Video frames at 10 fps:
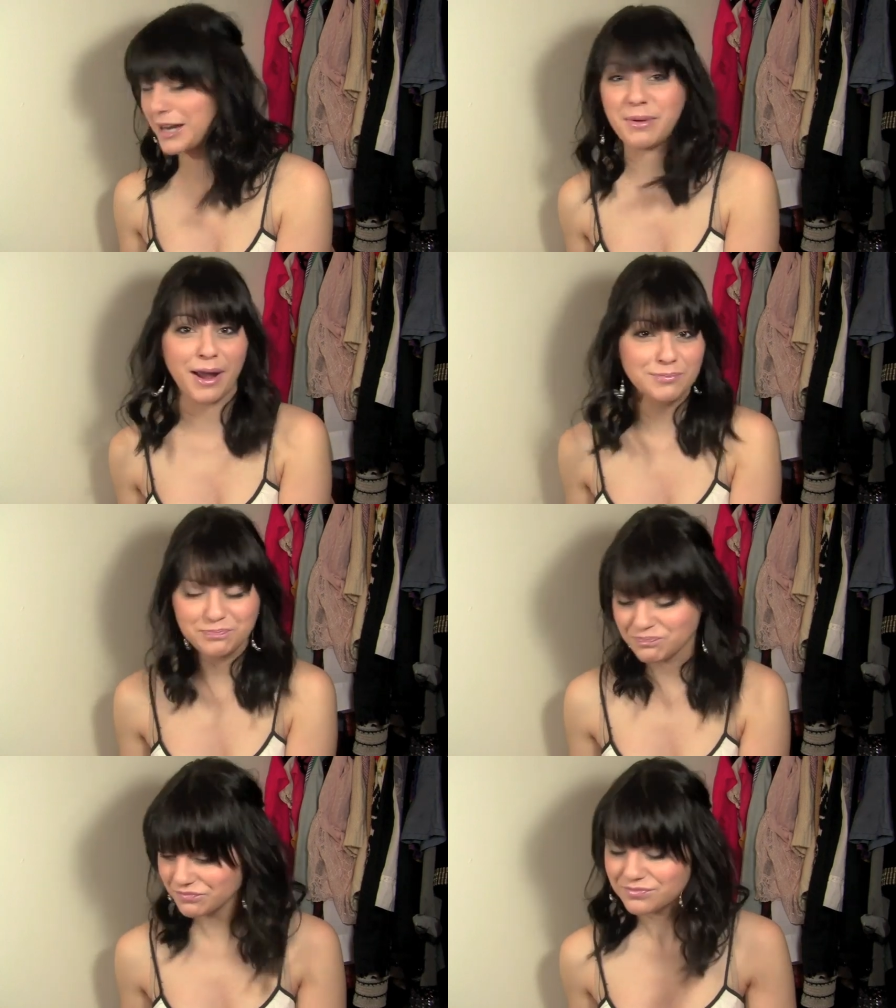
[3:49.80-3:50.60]
Anyway,
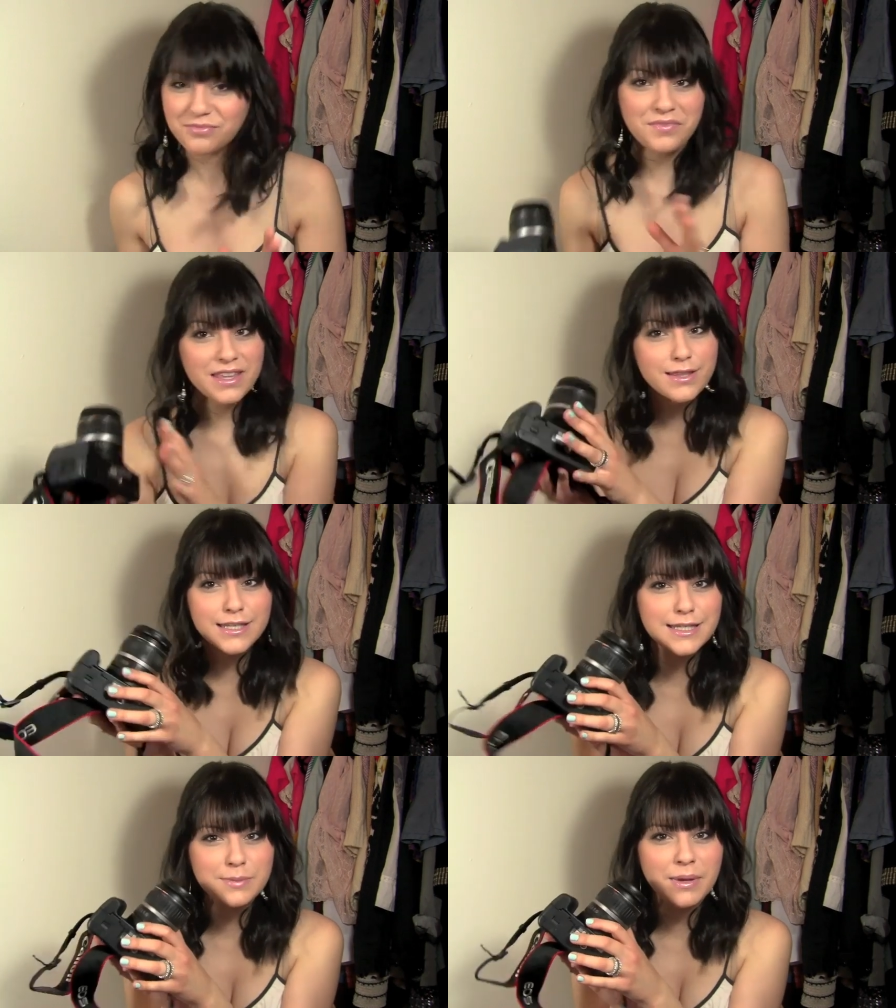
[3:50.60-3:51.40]

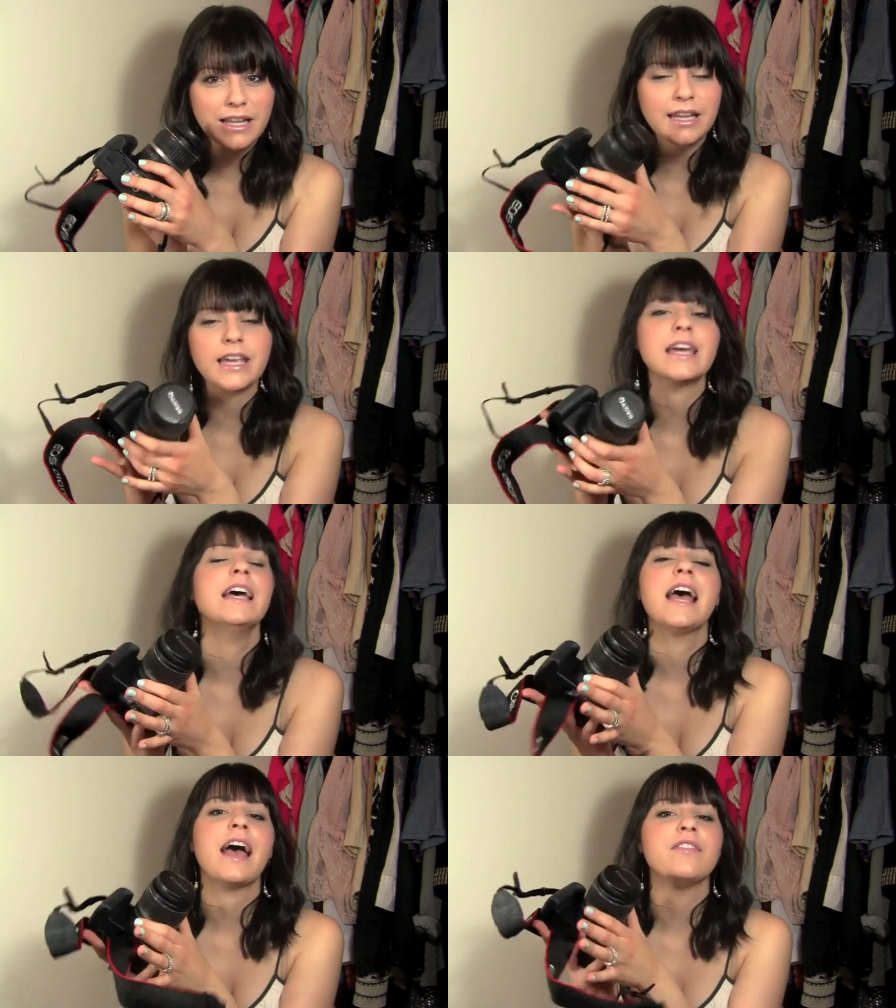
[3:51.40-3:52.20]
this is Billy,
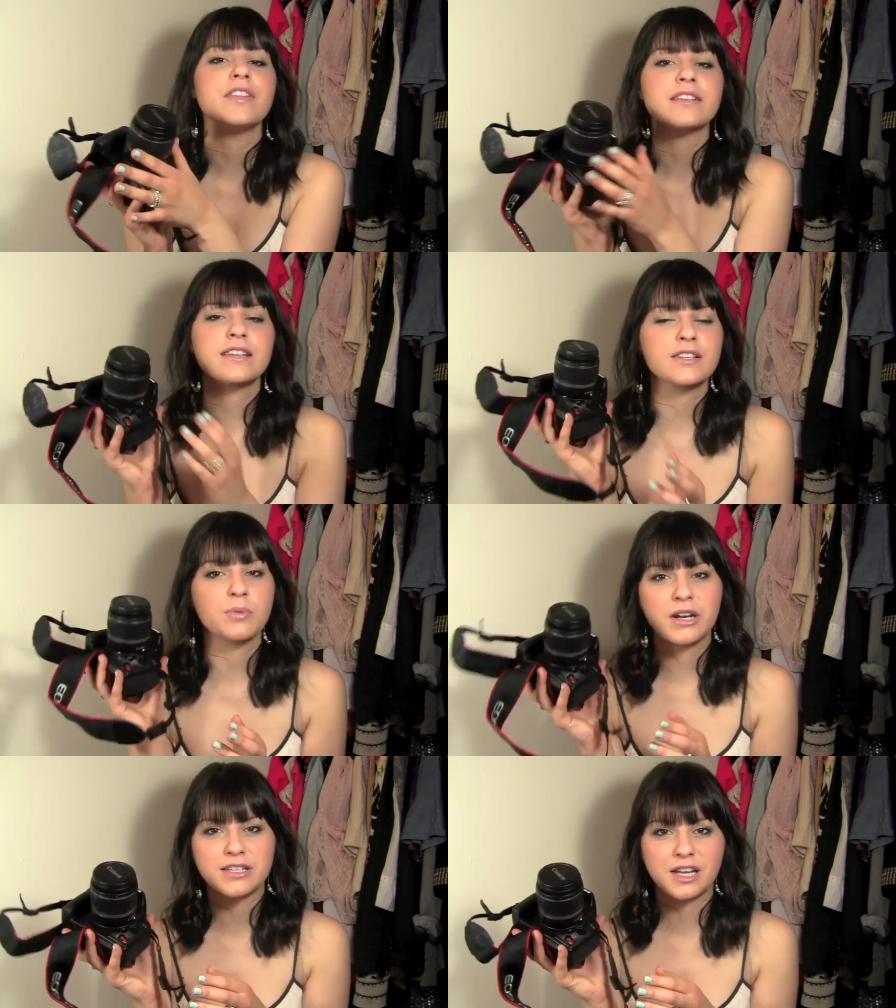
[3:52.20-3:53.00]
and this is
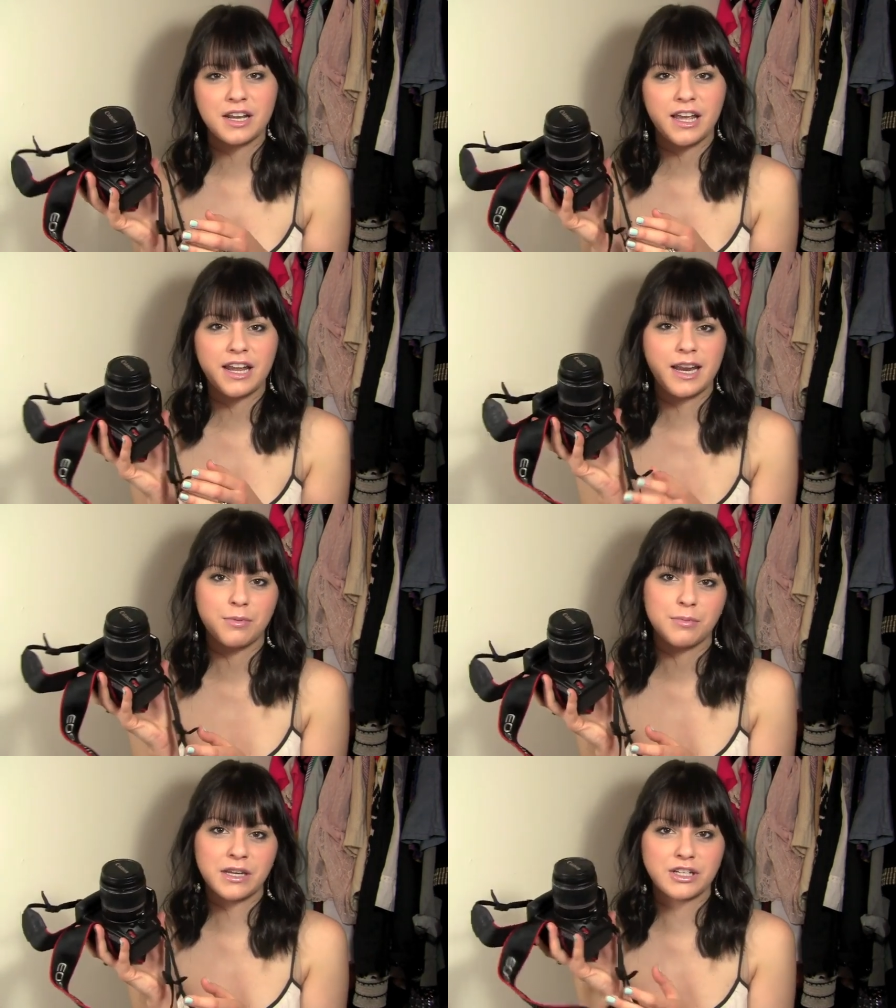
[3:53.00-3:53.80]
what is going to
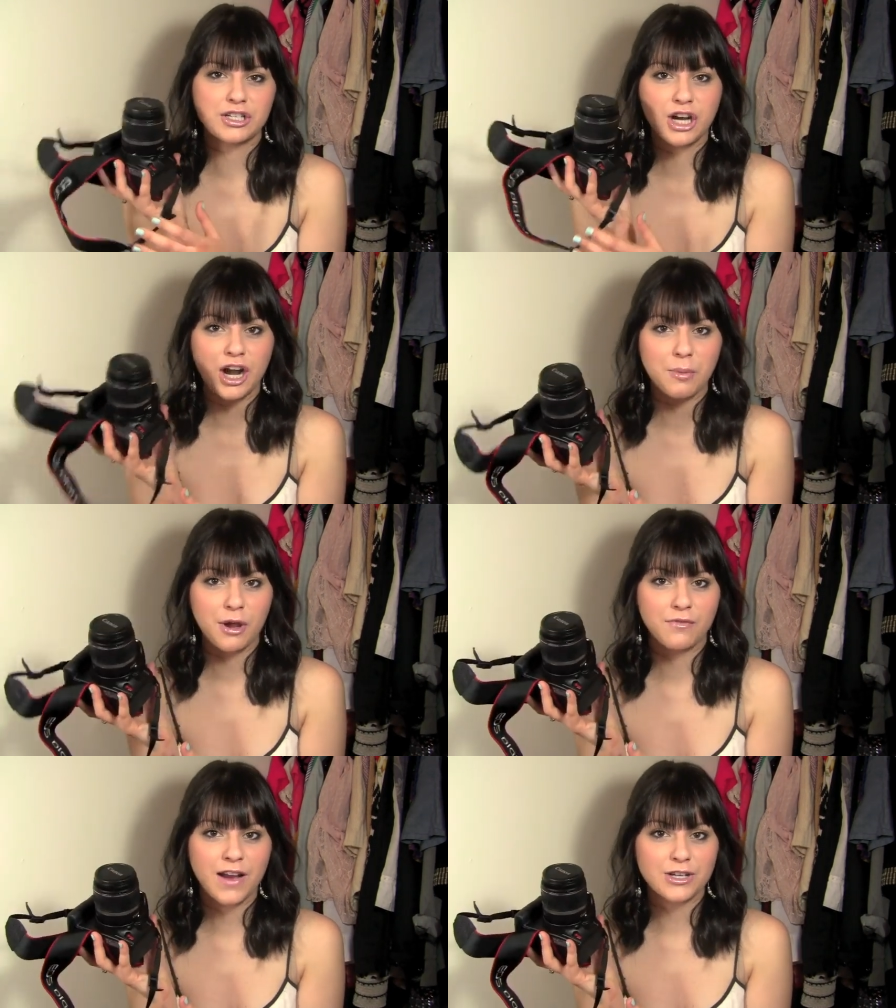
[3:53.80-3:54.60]
enable me to start up
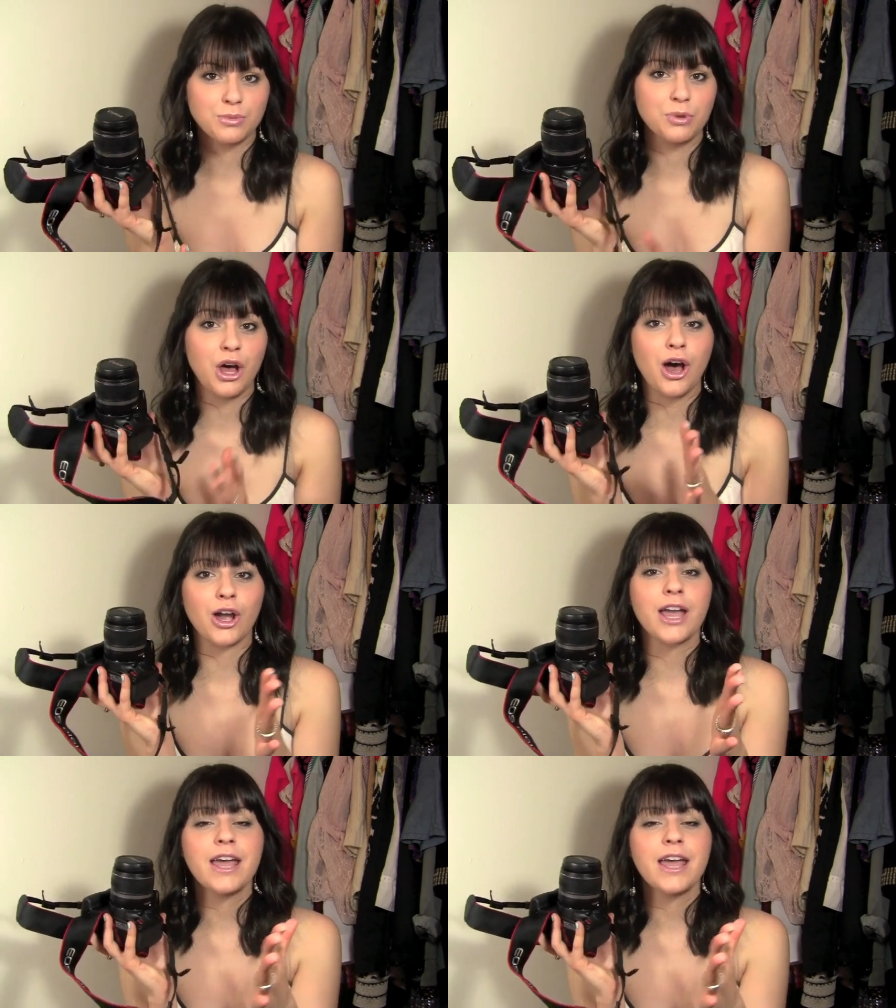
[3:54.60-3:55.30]
my own fashion blog.